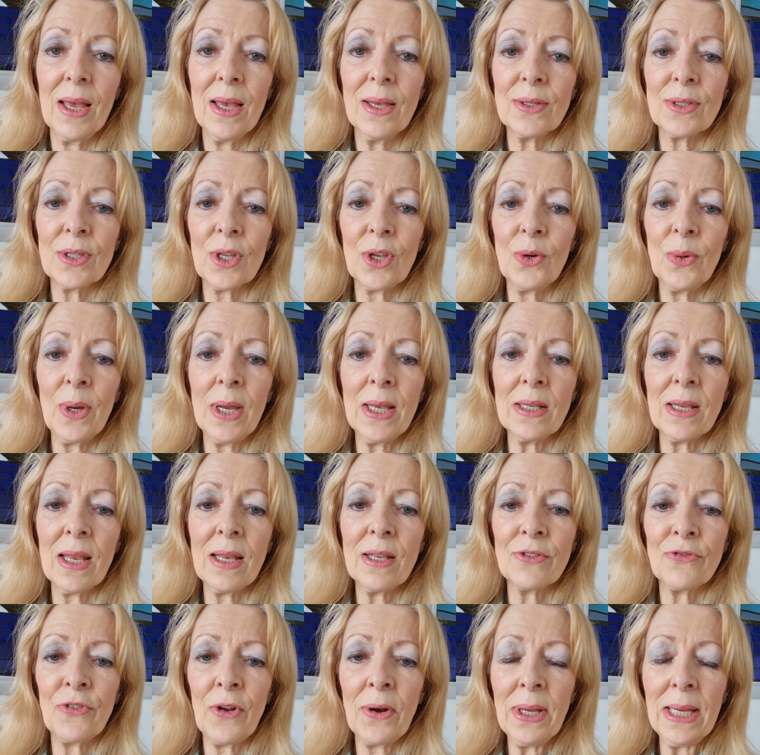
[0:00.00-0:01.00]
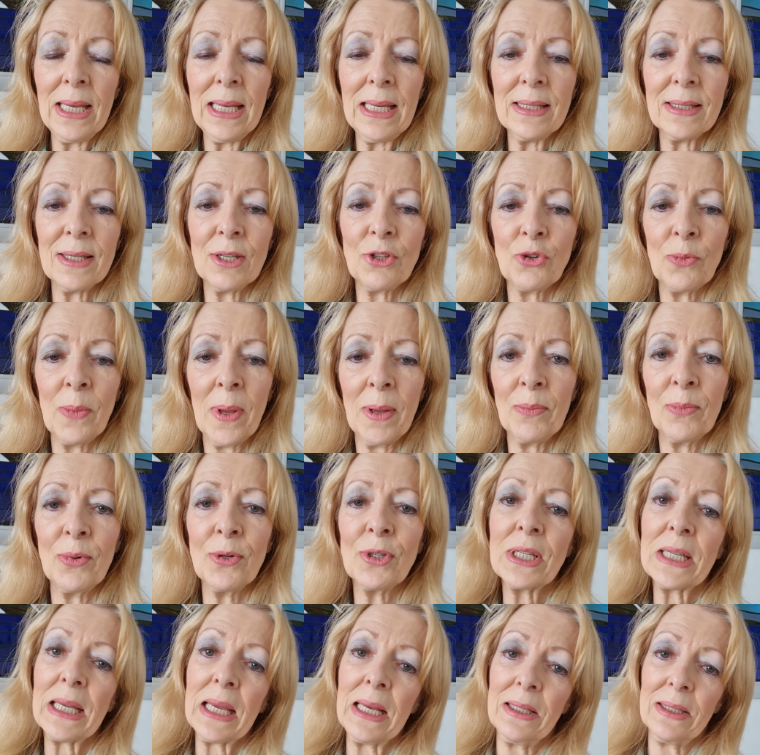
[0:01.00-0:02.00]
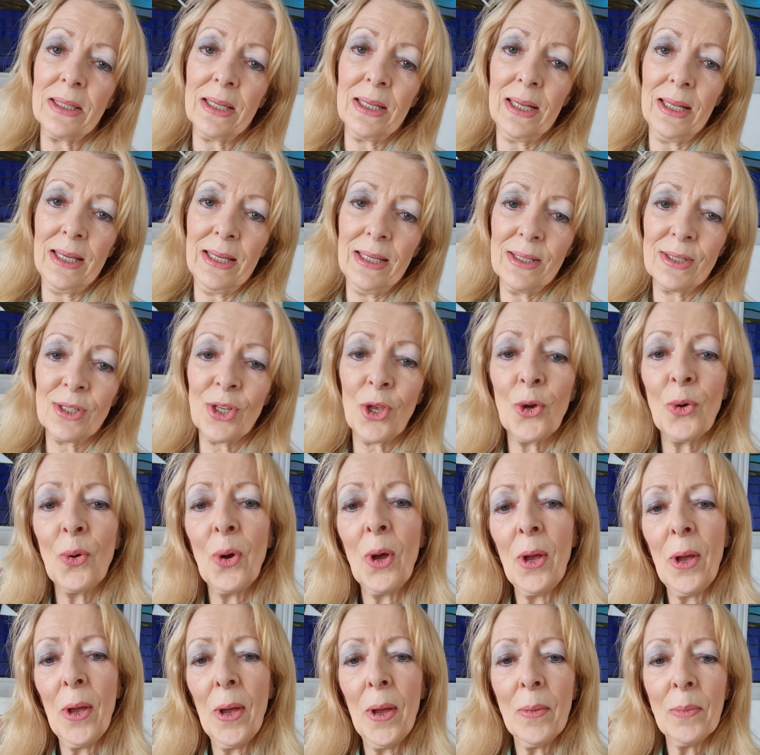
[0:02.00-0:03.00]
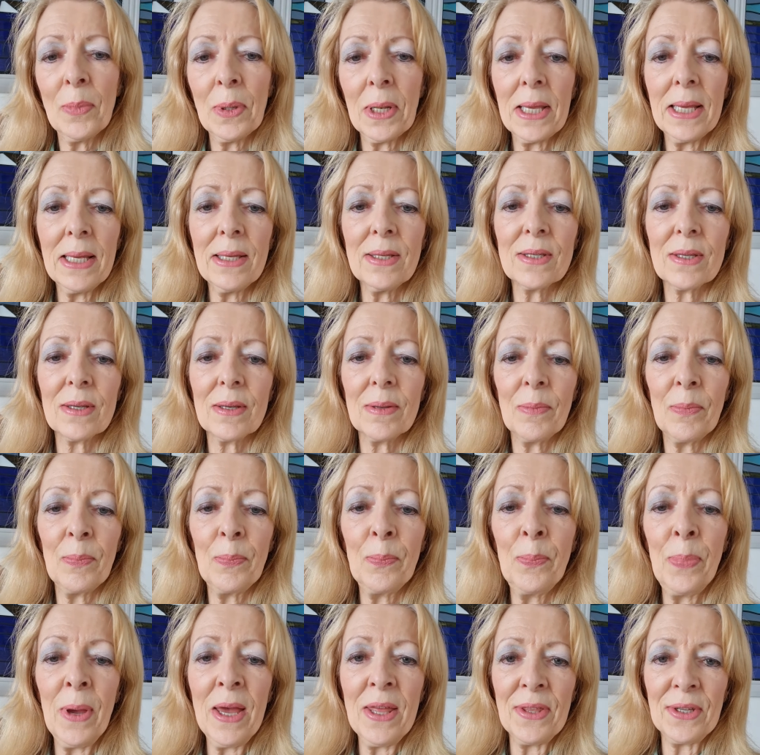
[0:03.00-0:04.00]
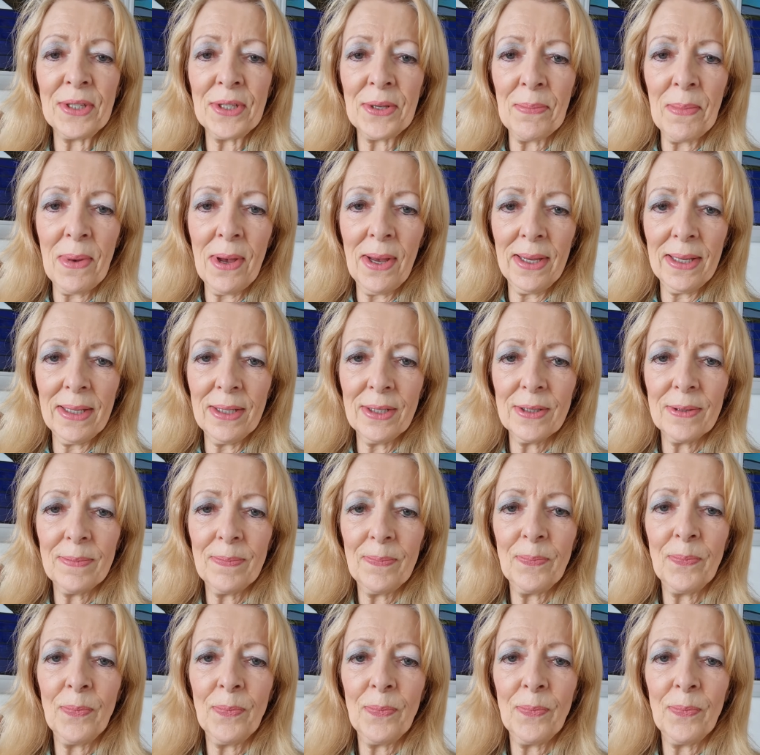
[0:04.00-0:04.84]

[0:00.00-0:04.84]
So it, it's very easy to remember to calculate. So please bear that in mind.